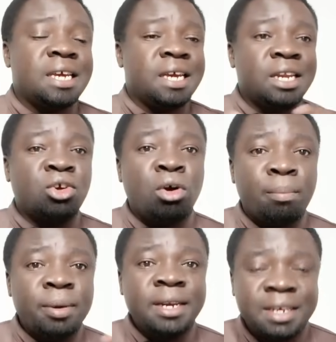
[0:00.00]
in
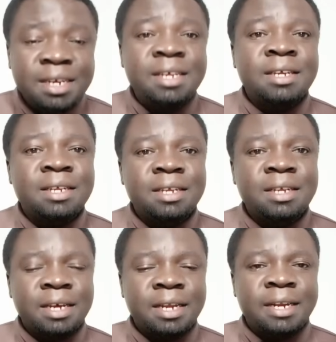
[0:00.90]
completely,
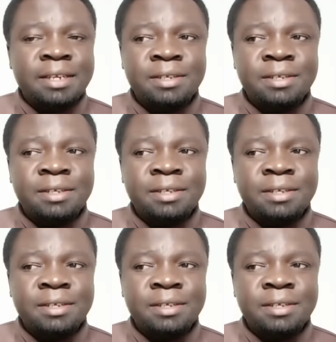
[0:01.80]
uh,